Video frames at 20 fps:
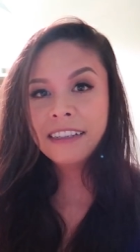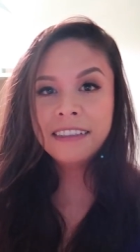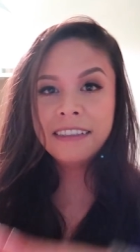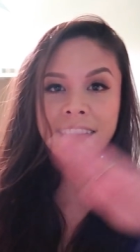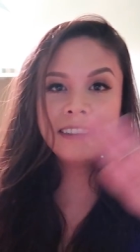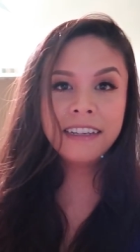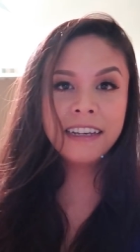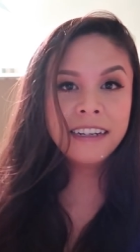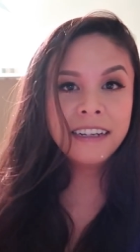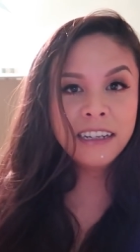
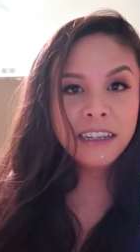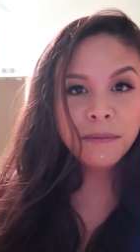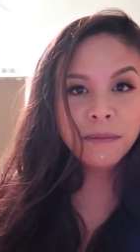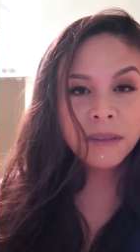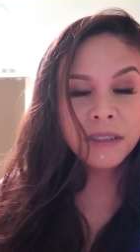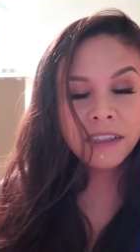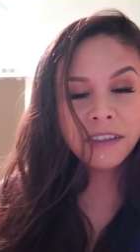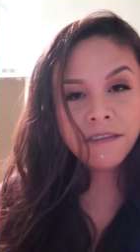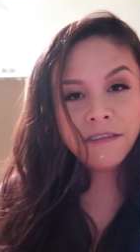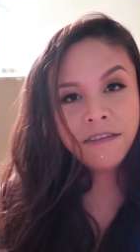setup,
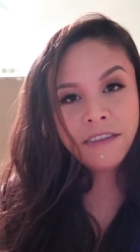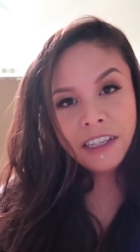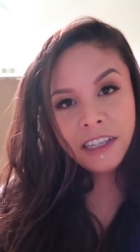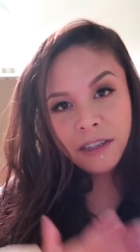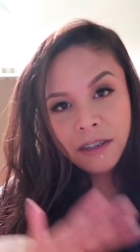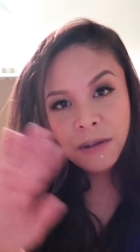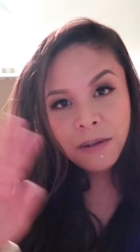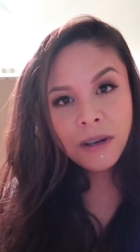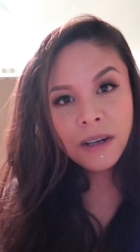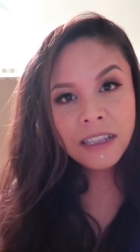the
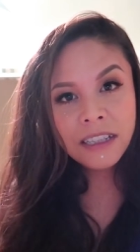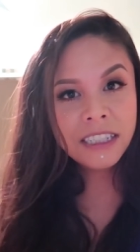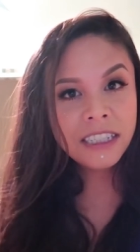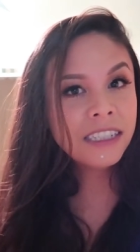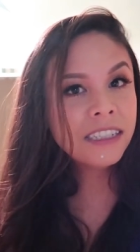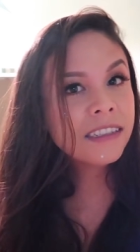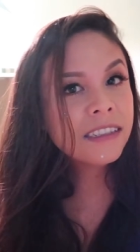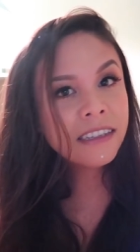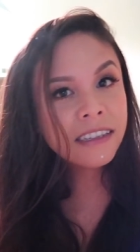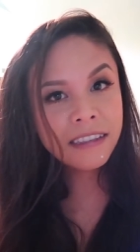video
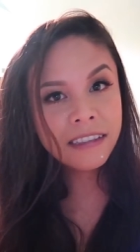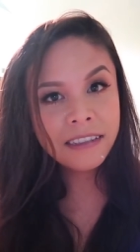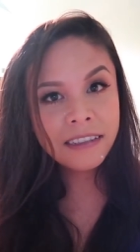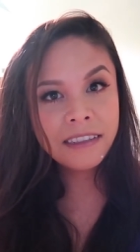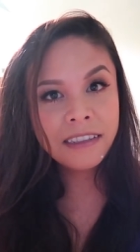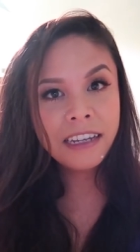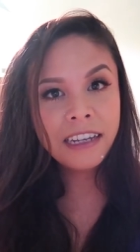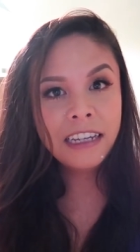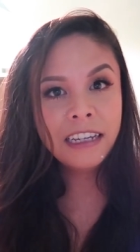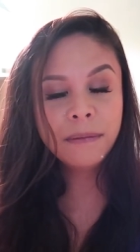quality is not the
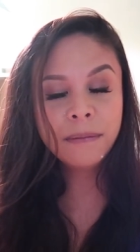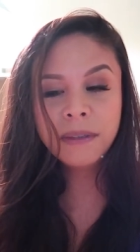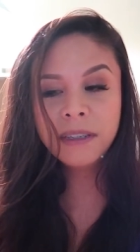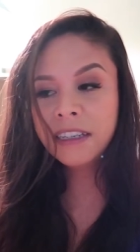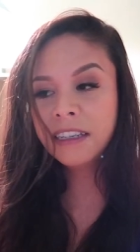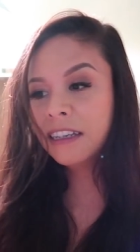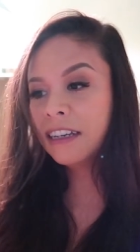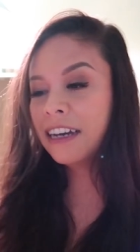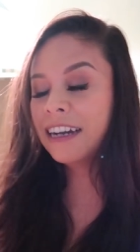same,